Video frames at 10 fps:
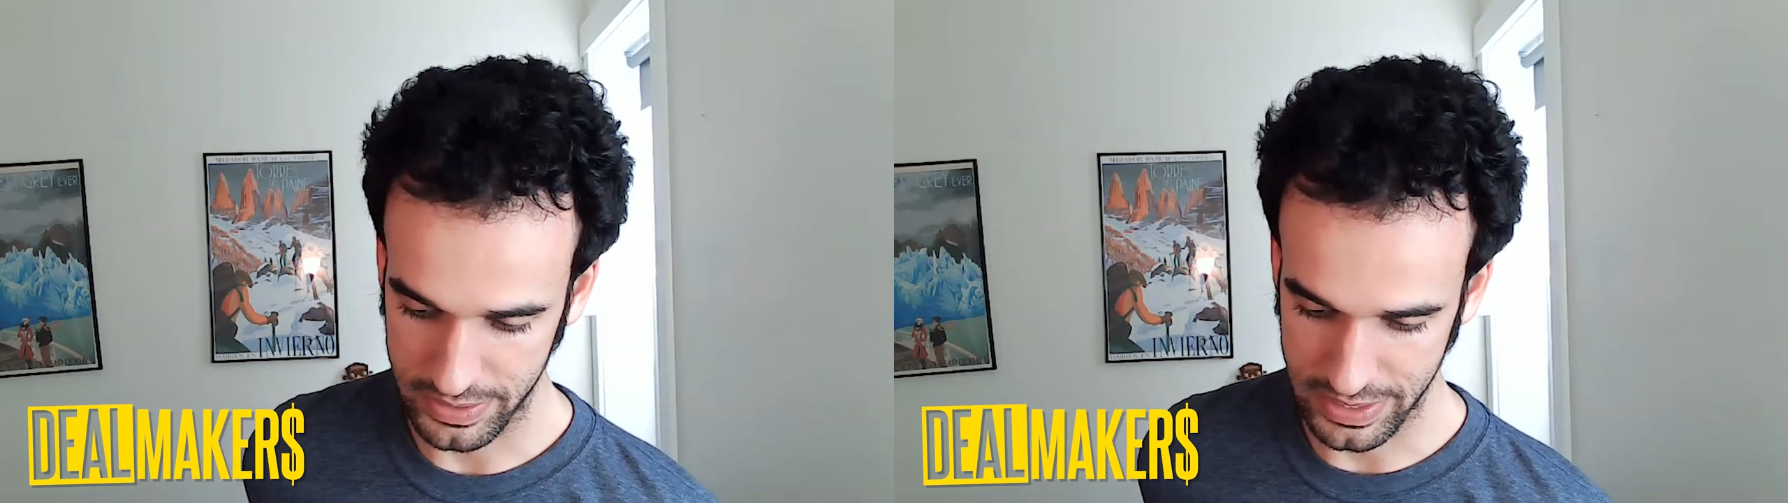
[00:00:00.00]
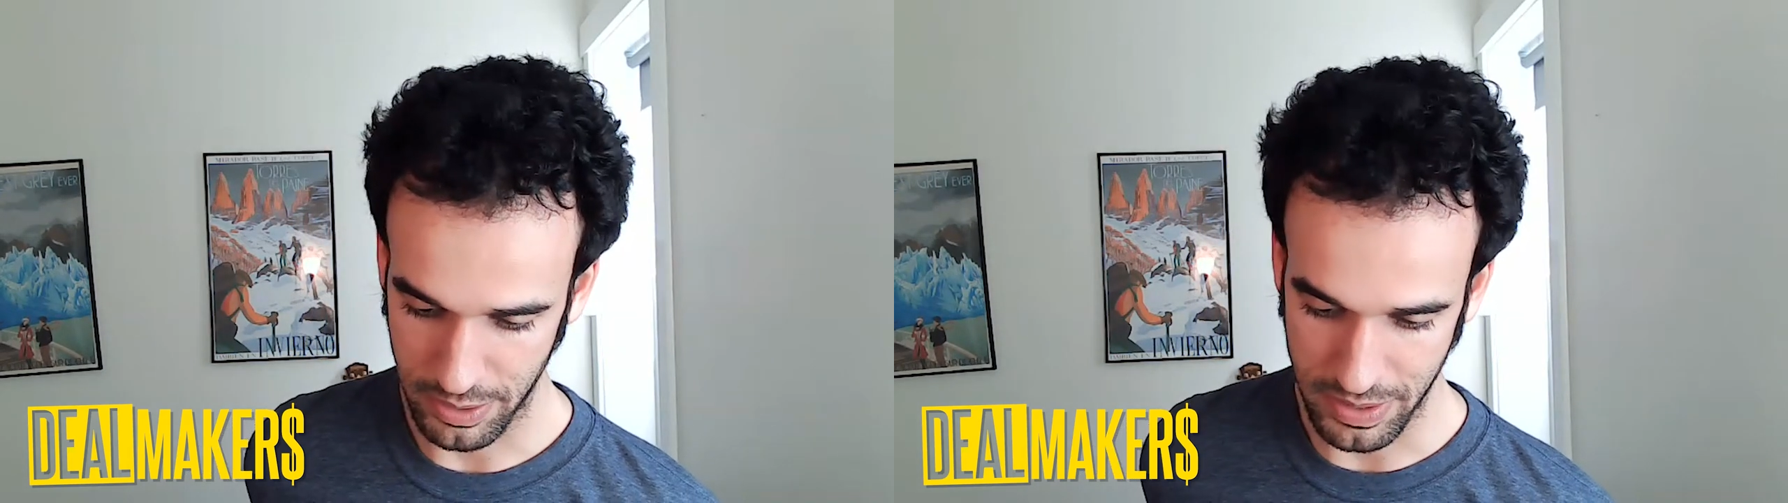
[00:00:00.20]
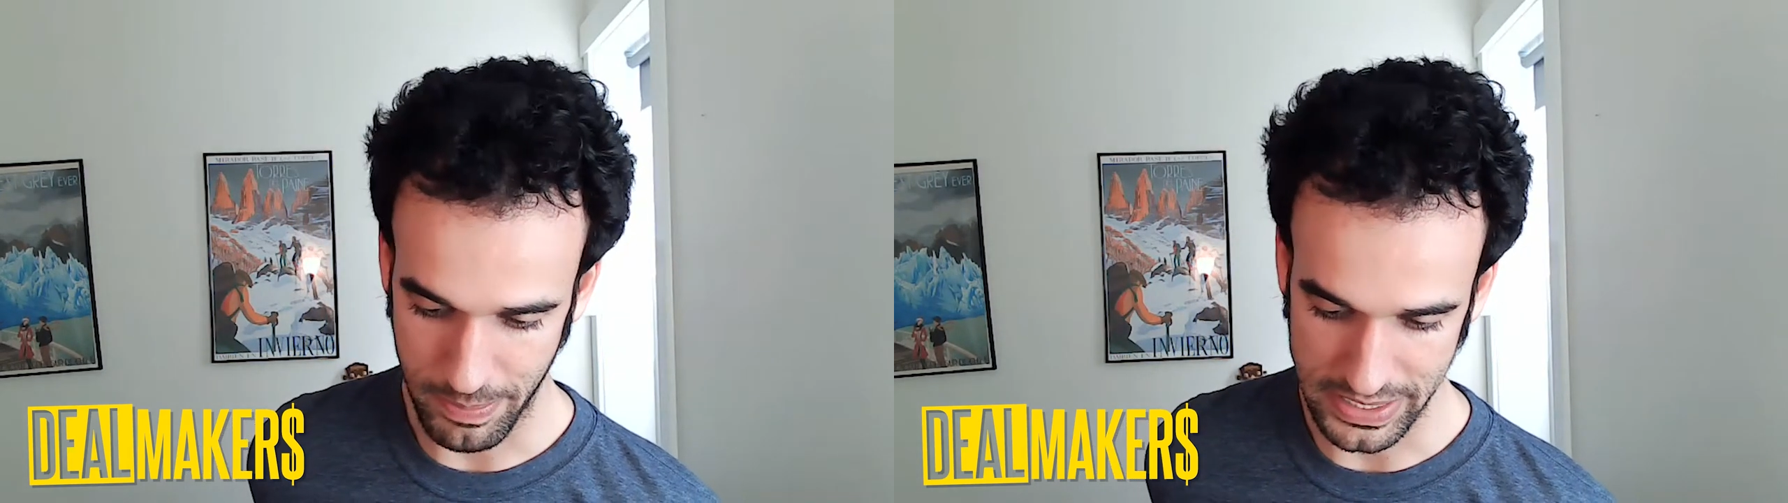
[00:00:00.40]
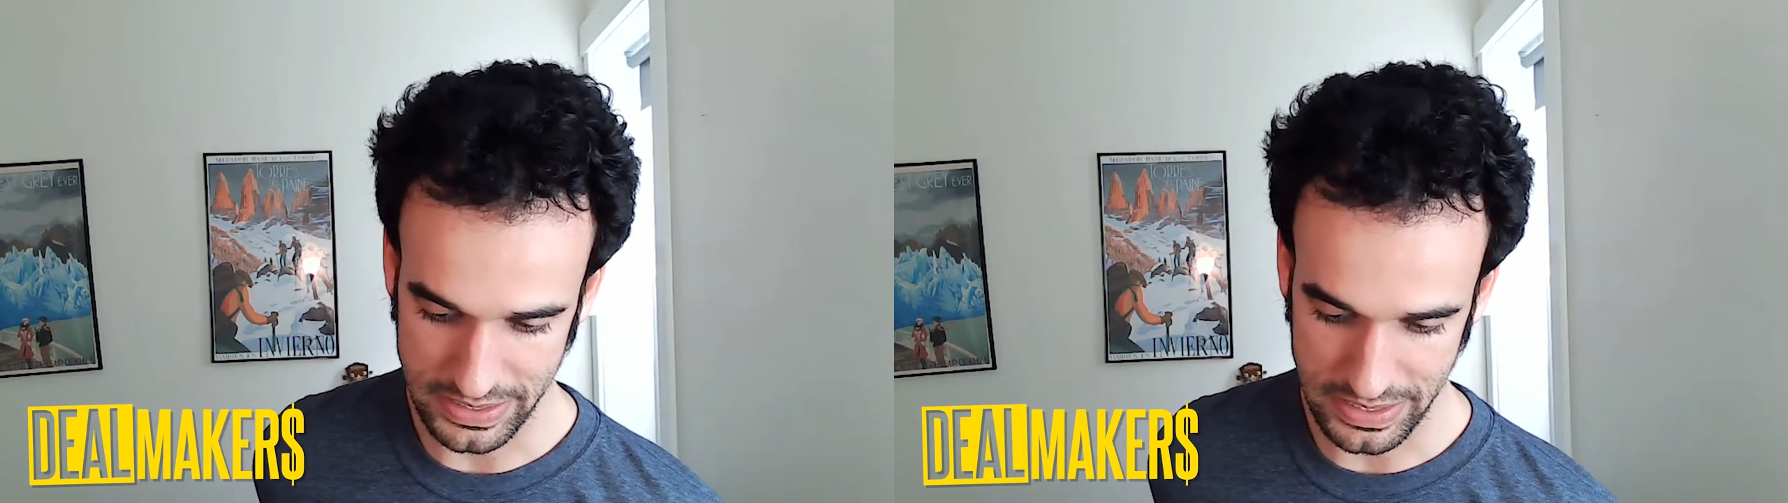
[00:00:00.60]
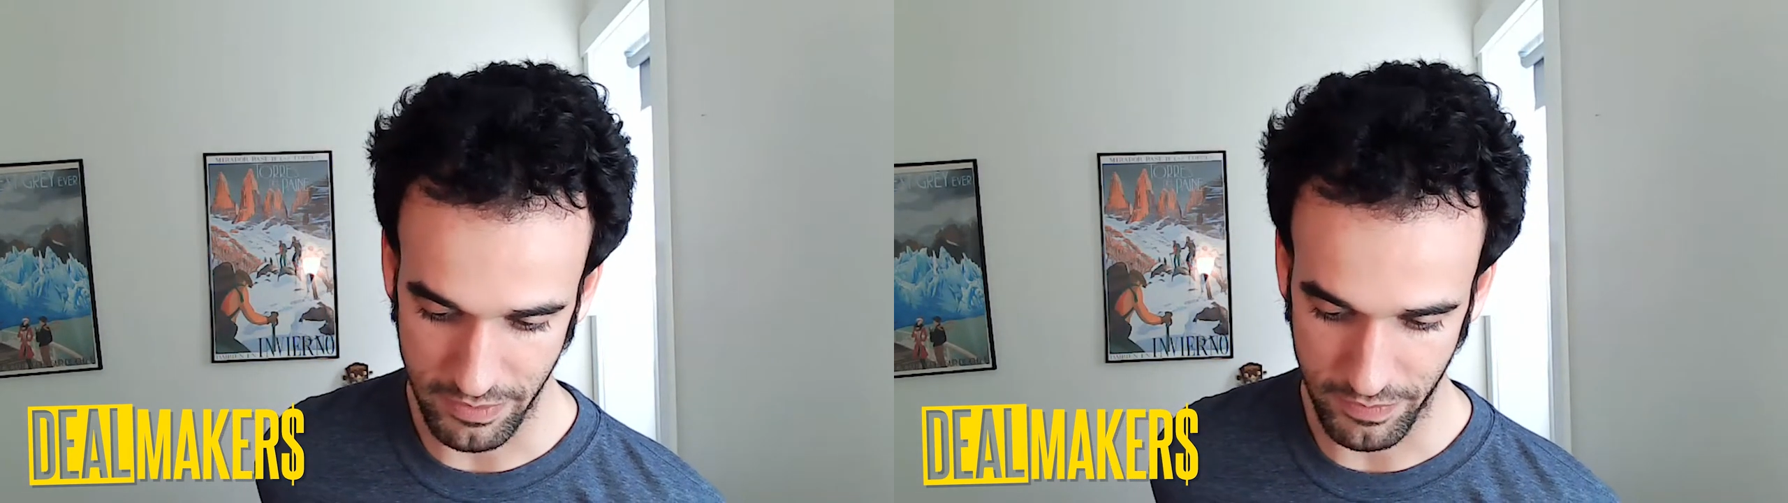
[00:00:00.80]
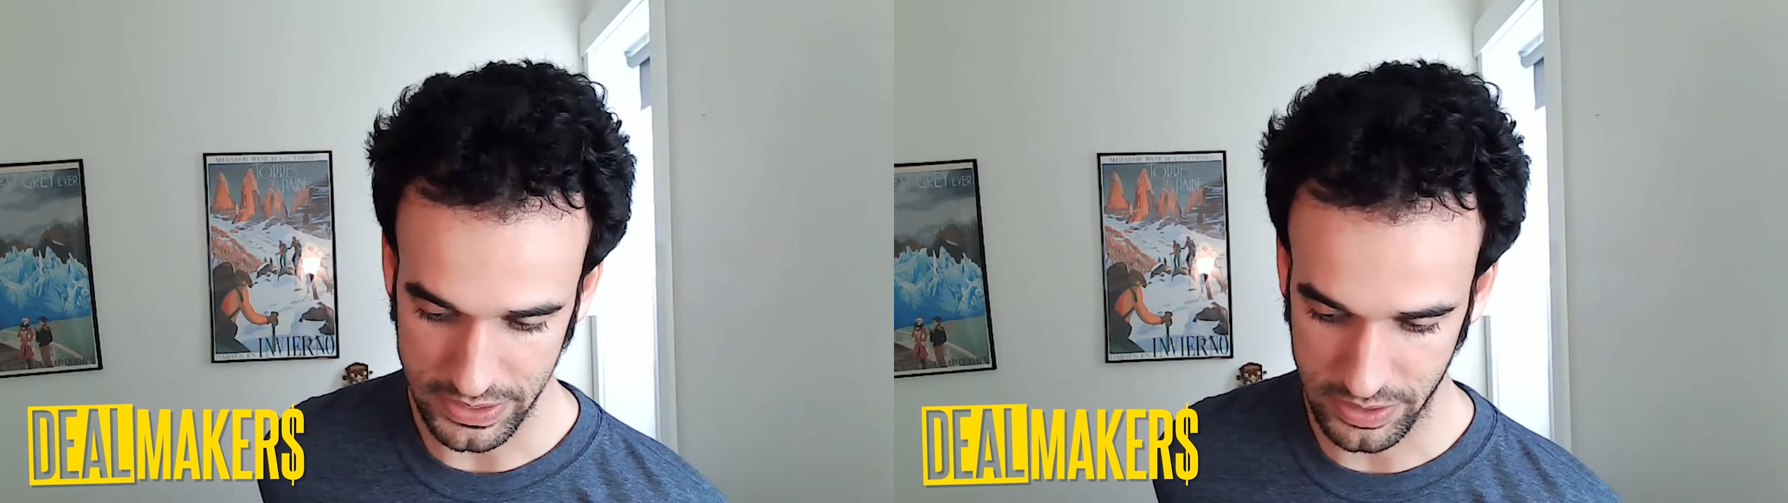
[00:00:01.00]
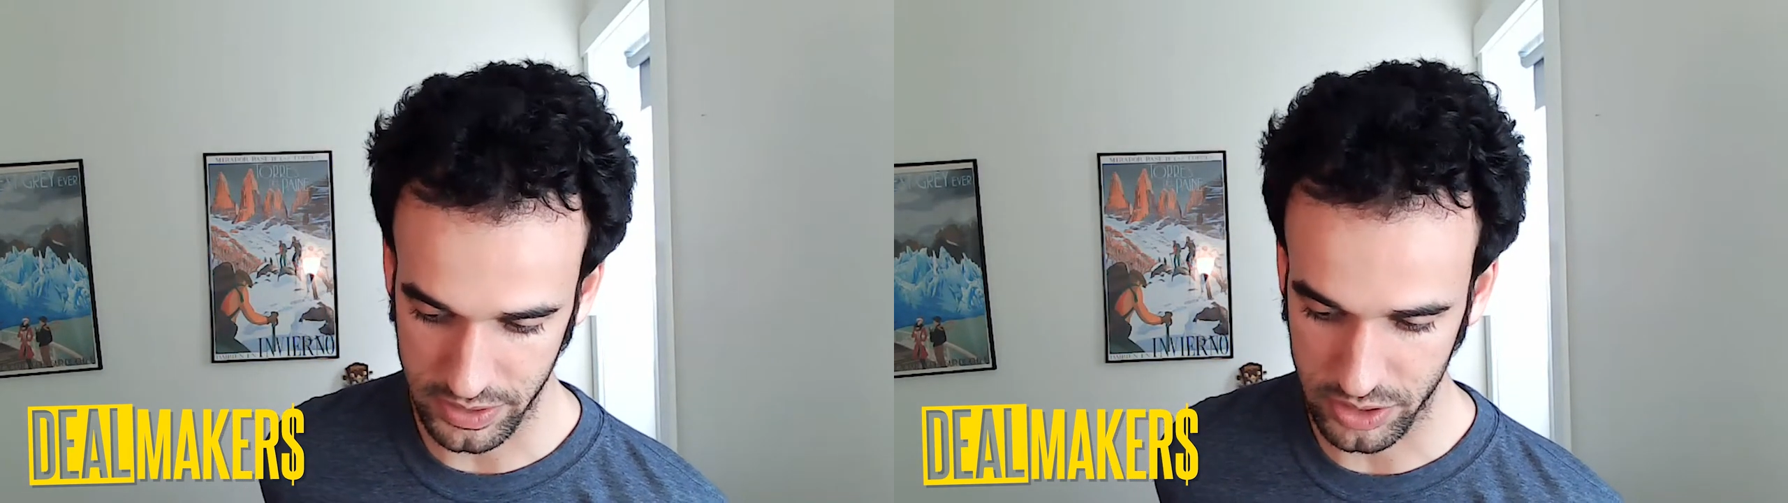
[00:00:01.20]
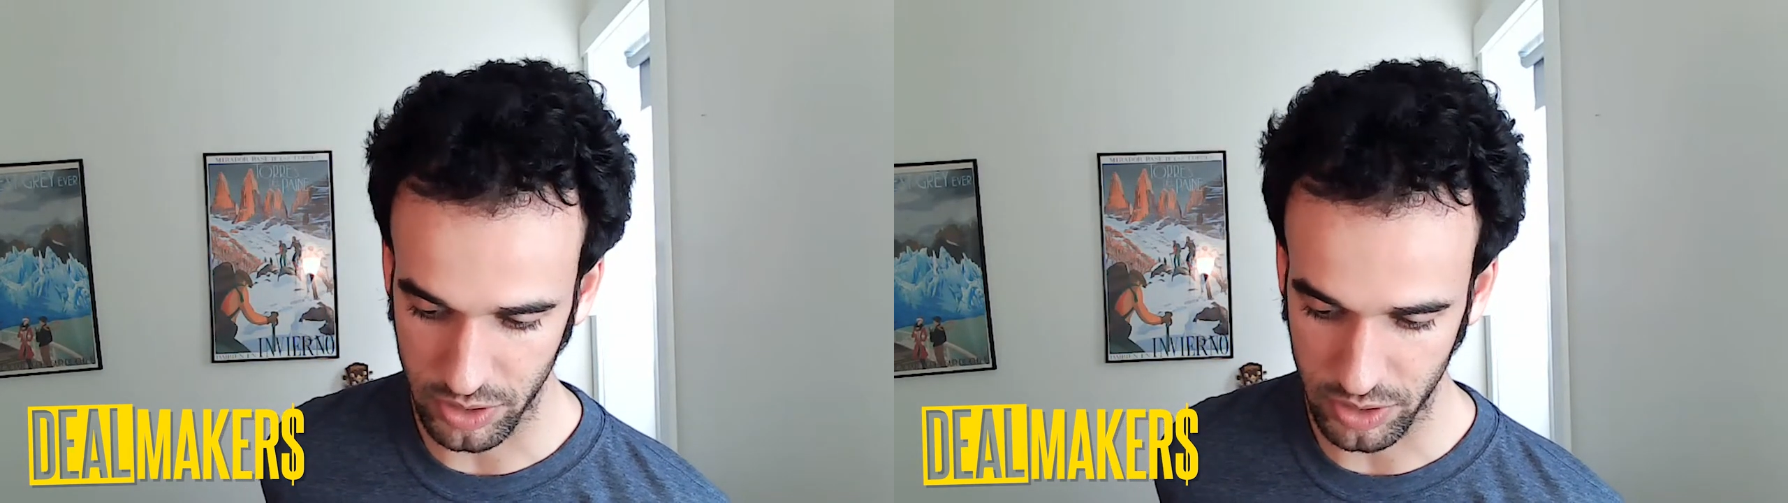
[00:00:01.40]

some of the best seed investors.